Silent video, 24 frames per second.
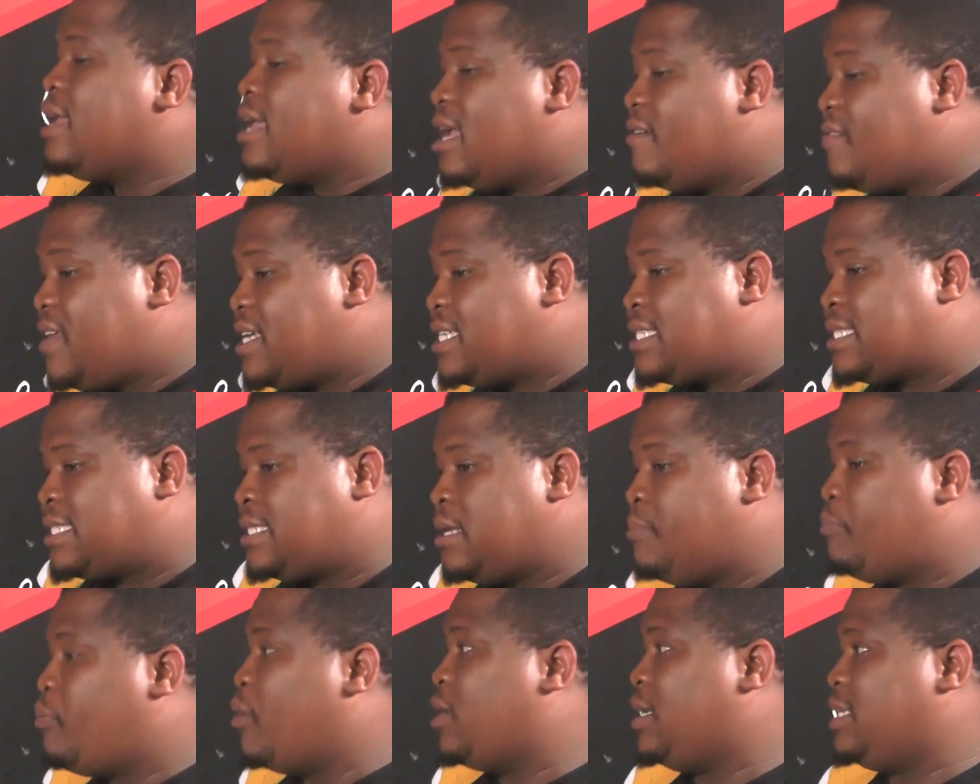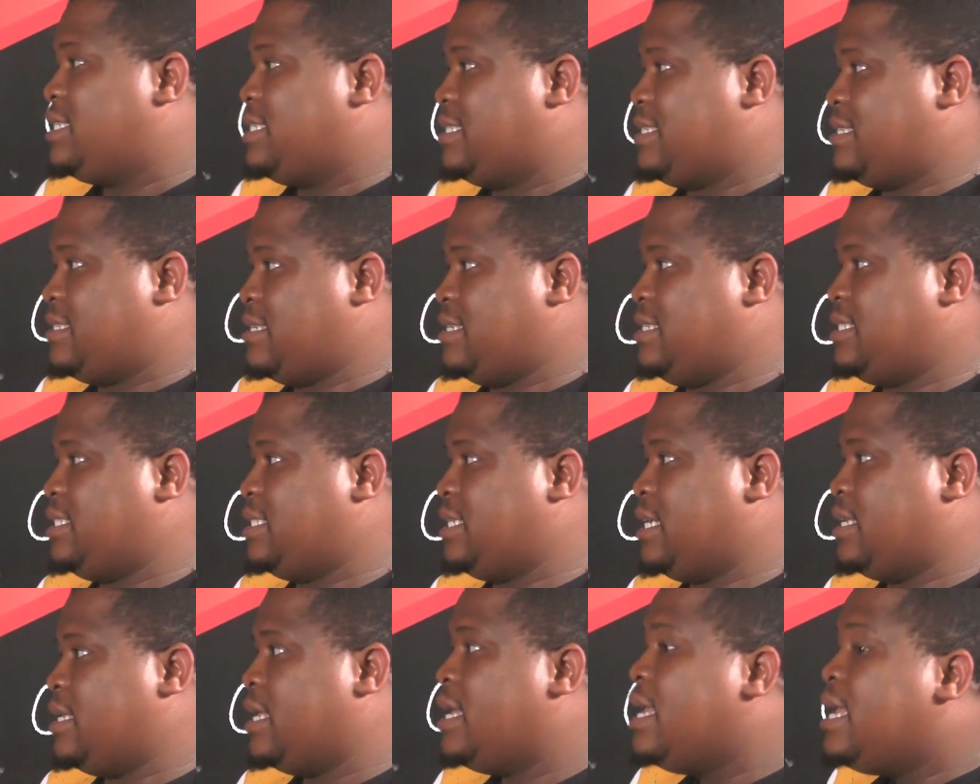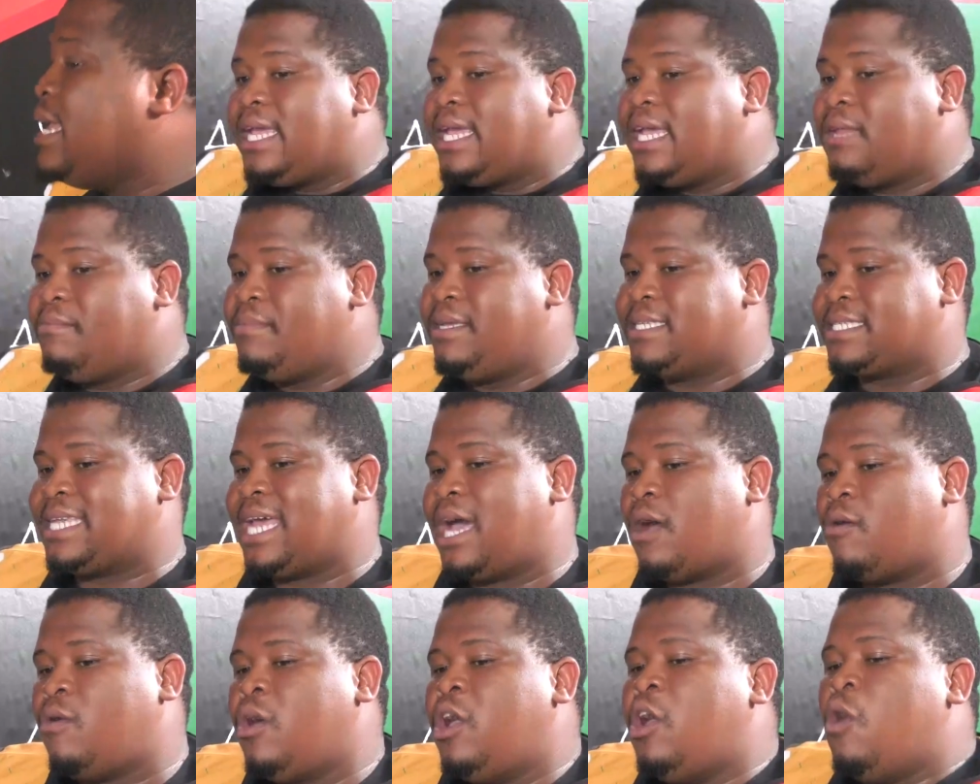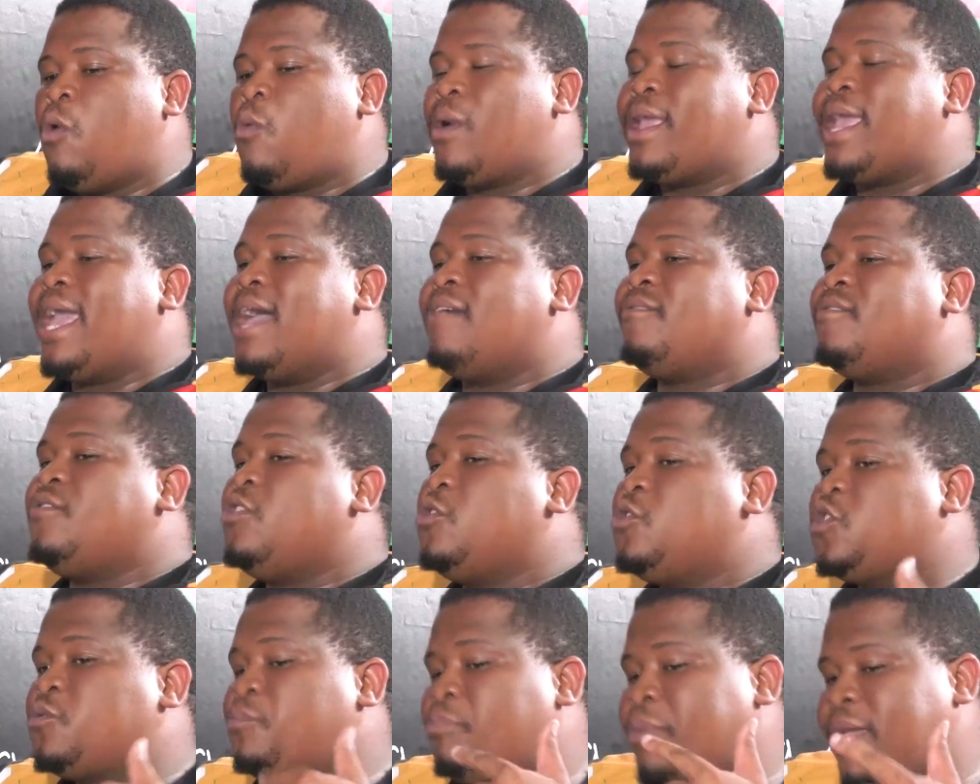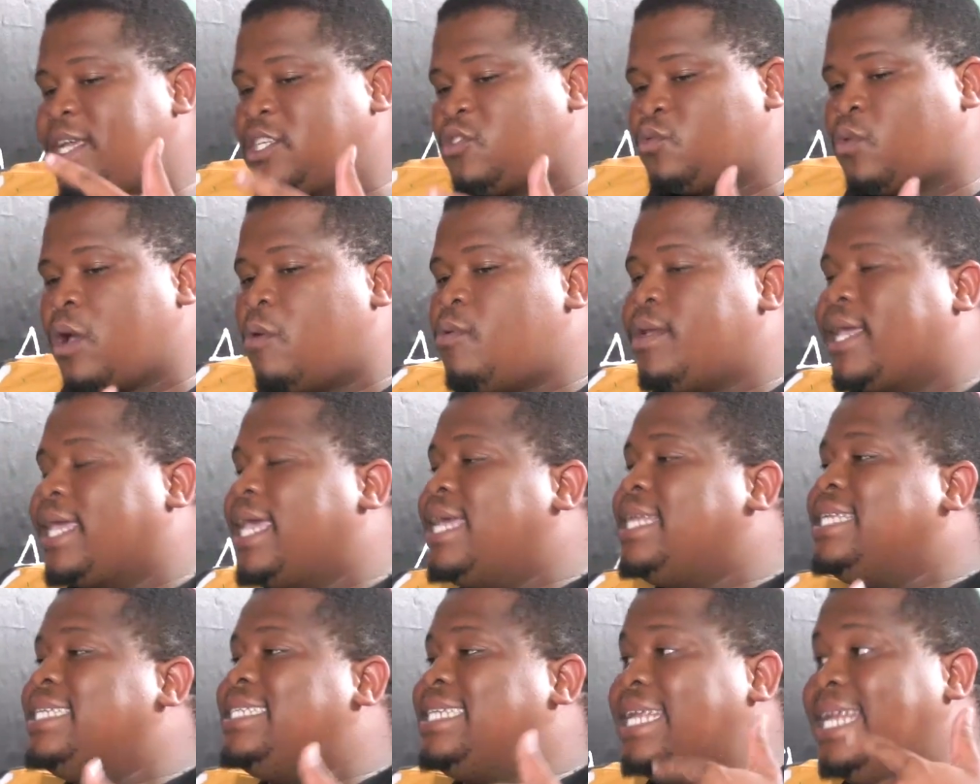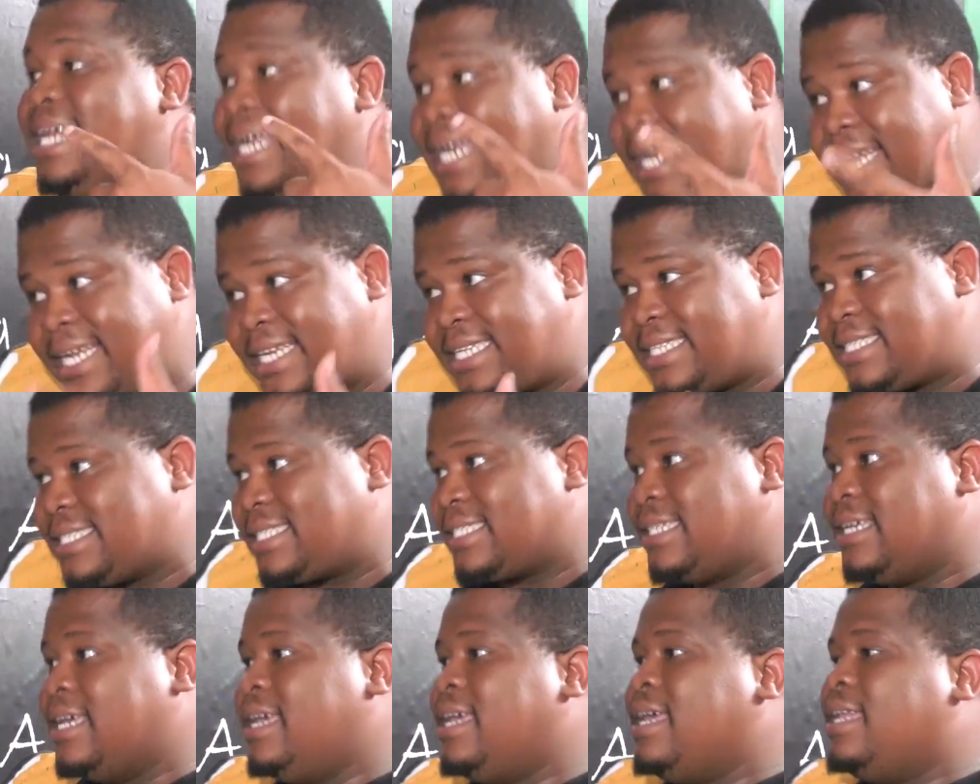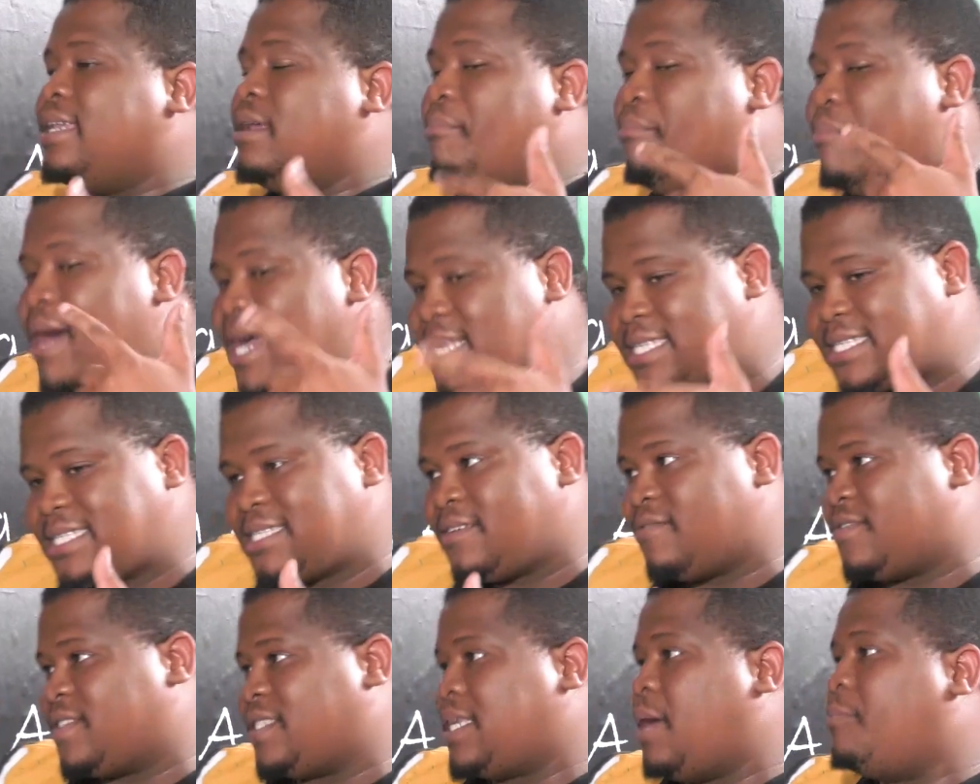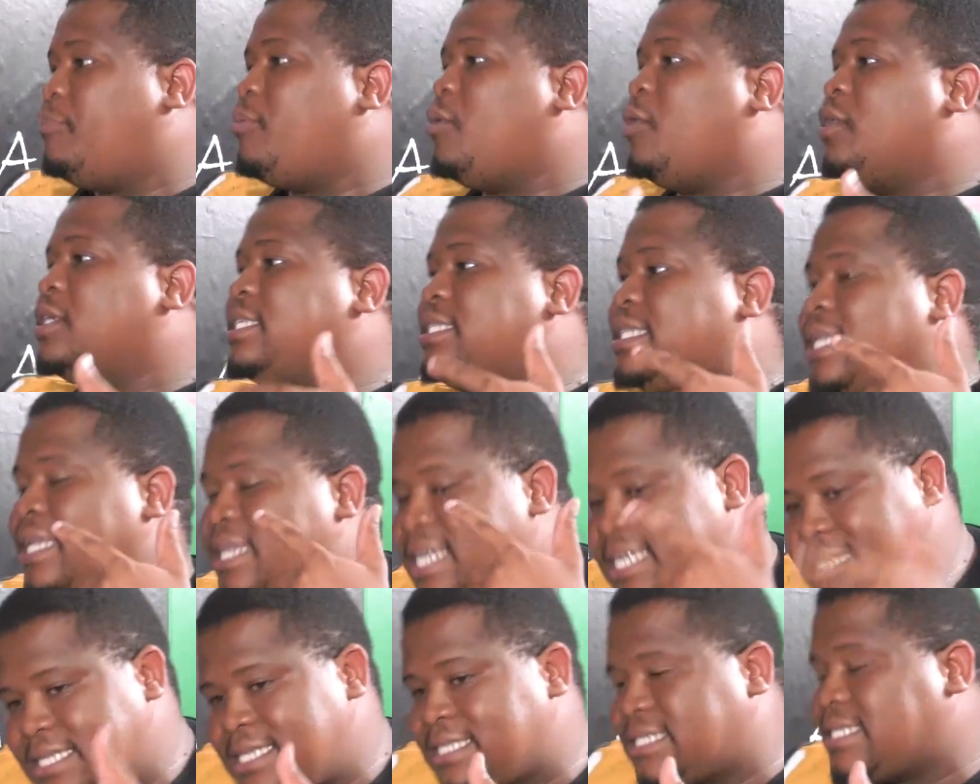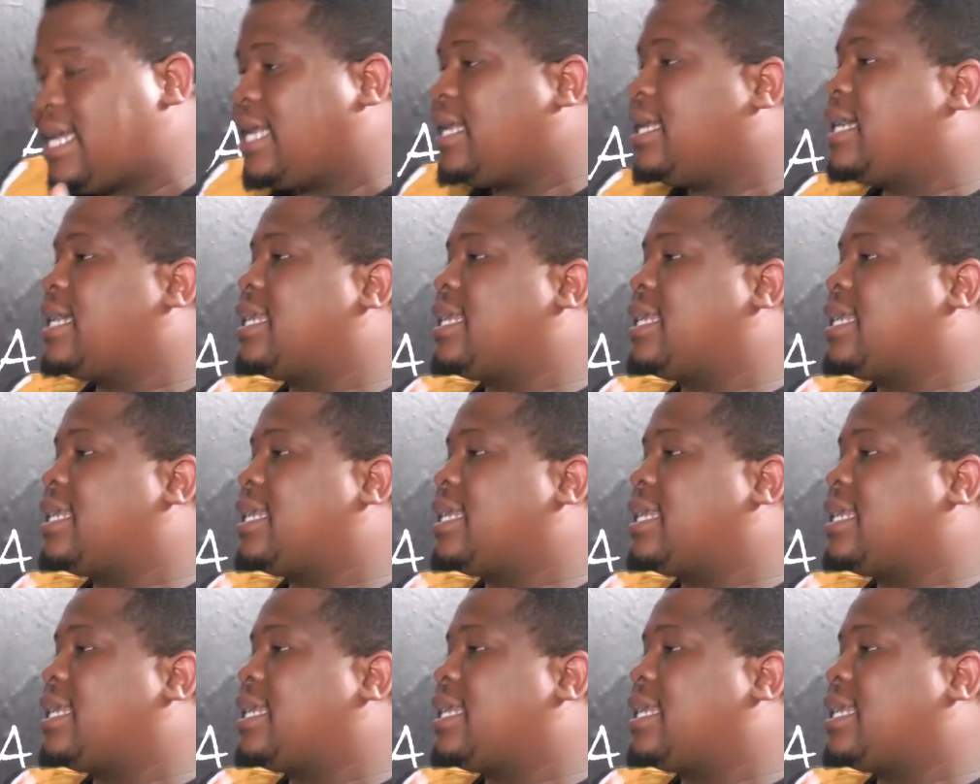If there's depoliticization, it means now we have no space where we can generate the massive support, the necessary